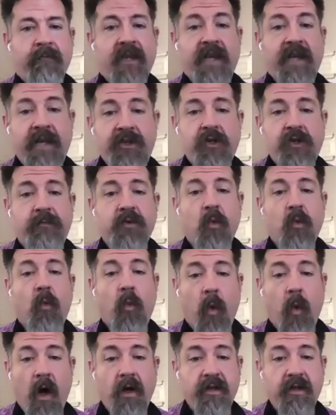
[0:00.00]
Egypt
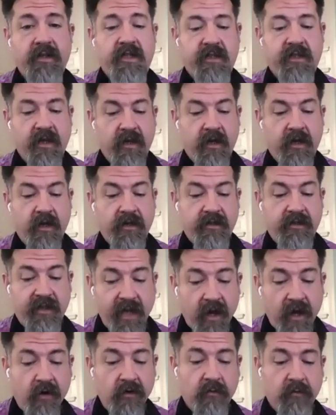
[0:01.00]
was
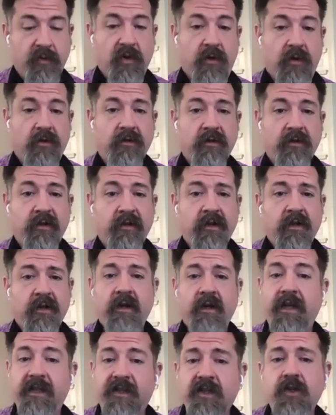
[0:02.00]
terrible,
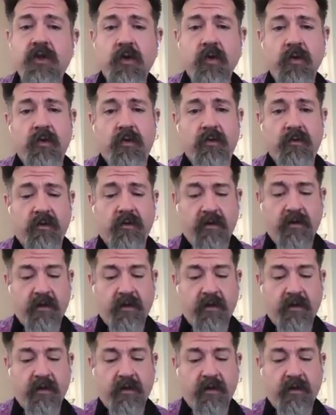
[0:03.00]
it's true,